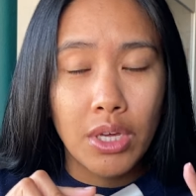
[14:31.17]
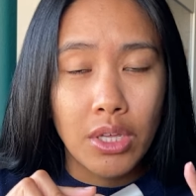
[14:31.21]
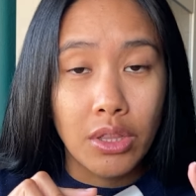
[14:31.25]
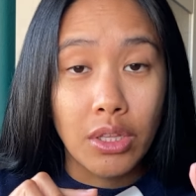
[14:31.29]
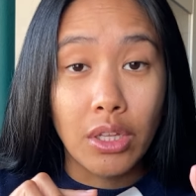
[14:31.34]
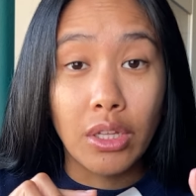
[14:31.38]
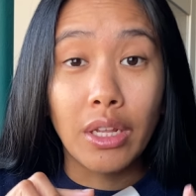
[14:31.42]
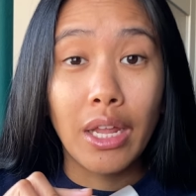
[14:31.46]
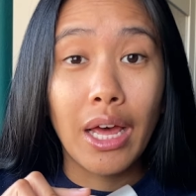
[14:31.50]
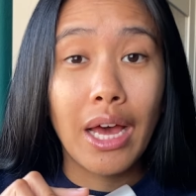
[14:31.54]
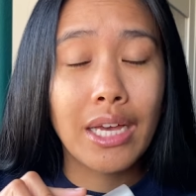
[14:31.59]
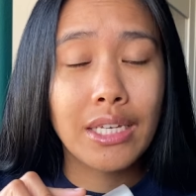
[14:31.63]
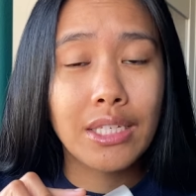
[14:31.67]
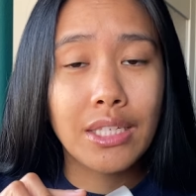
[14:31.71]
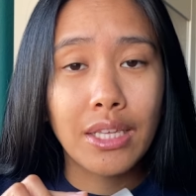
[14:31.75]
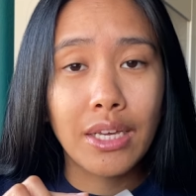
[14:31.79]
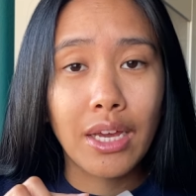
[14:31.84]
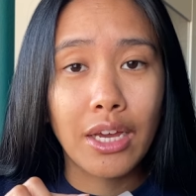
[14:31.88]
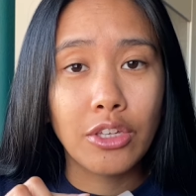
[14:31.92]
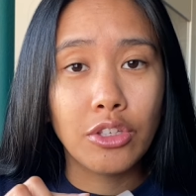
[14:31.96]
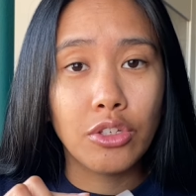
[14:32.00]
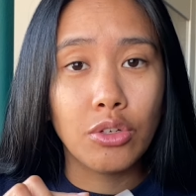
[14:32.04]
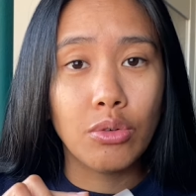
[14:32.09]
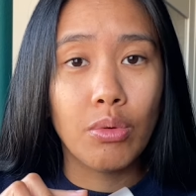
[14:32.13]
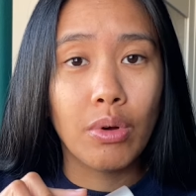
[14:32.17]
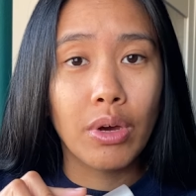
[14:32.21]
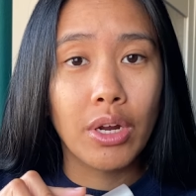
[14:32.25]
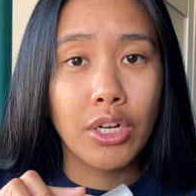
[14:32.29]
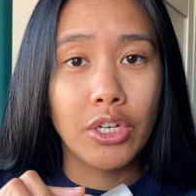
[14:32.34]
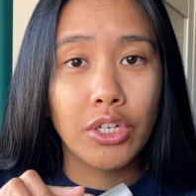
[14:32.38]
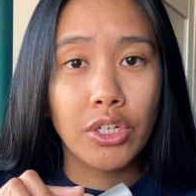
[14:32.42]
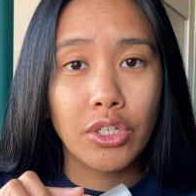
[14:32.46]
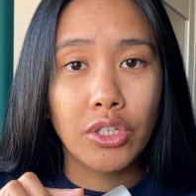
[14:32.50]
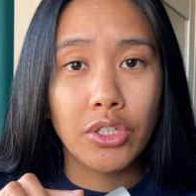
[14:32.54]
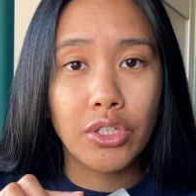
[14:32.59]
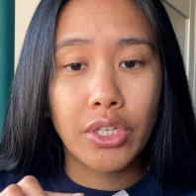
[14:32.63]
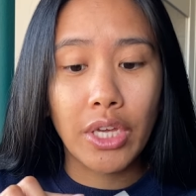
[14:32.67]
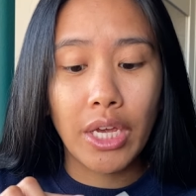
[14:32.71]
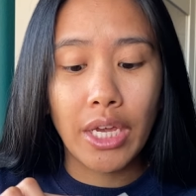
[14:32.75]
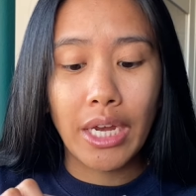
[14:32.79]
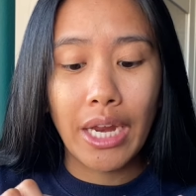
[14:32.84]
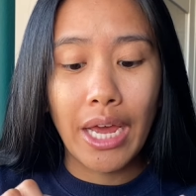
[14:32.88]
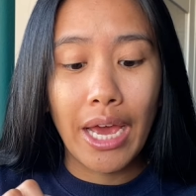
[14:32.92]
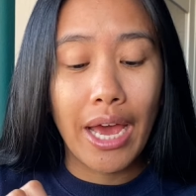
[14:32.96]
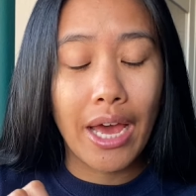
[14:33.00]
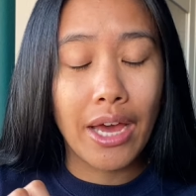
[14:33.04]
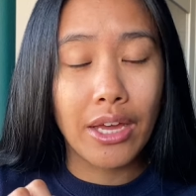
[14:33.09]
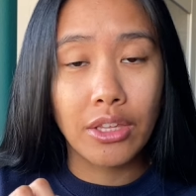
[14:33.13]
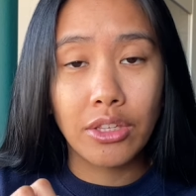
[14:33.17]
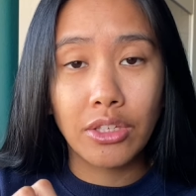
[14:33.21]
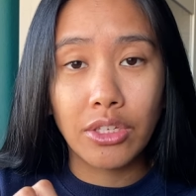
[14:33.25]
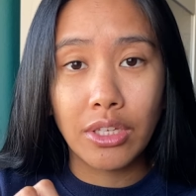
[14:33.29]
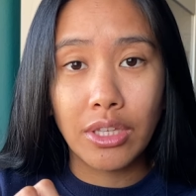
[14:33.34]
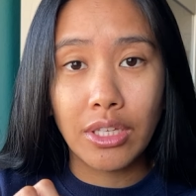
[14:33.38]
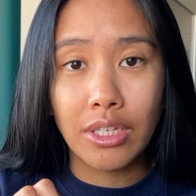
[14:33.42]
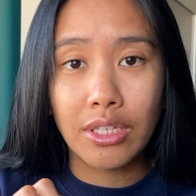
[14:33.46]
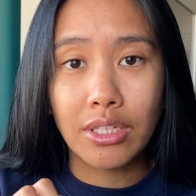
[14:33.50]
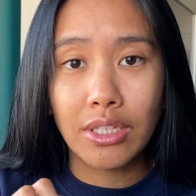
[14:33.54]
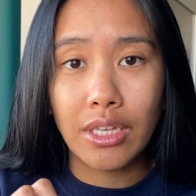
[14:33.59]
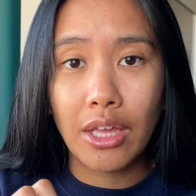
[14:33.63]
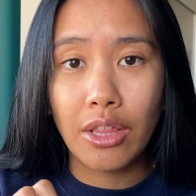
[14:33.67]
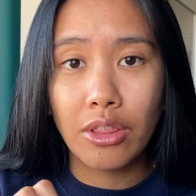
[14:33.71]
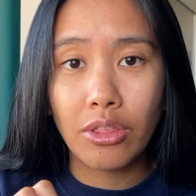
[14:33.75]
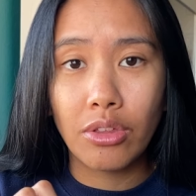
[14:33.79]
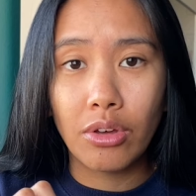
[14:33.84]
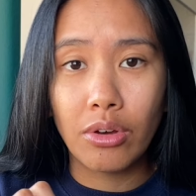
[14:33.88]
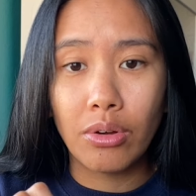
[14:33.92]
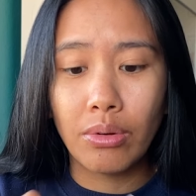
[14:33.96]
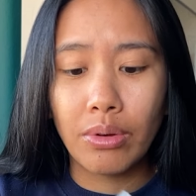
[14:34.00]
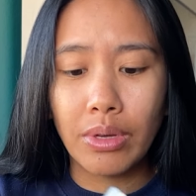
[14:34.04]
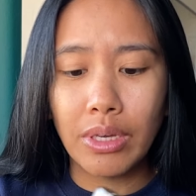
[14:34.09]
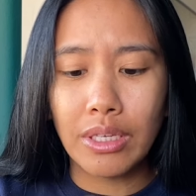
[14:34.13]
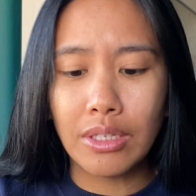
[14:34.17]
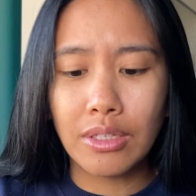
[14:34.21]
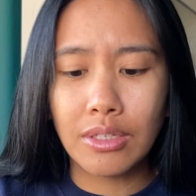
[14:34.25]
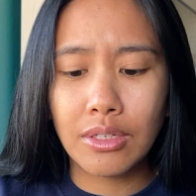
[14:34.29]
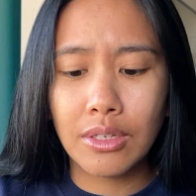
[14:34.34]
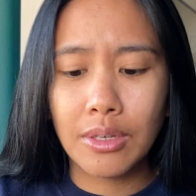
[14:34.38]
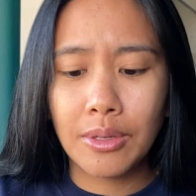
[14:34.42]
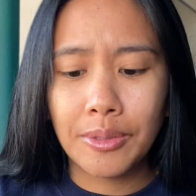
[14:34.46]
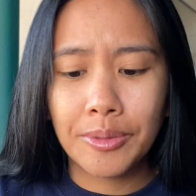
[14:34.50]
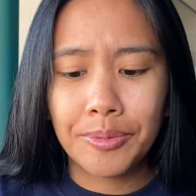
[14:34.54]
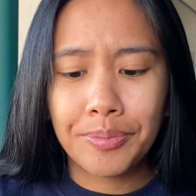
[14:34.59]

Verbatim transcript: The last thing I do want to just say to add to this scent though is